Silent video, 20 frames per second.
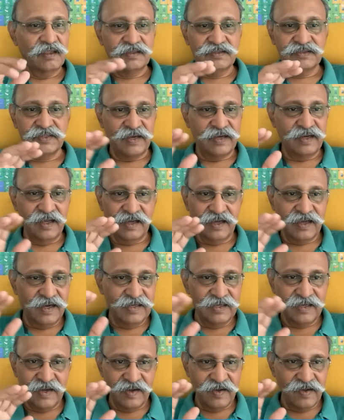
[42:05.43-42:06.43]
China
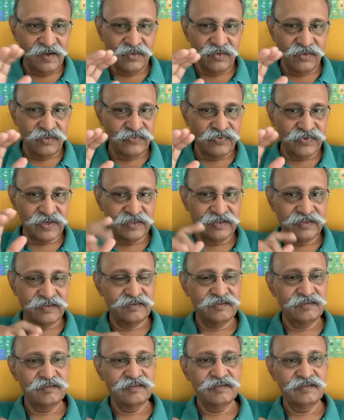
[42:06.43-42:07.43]
can't handle 2 fronts.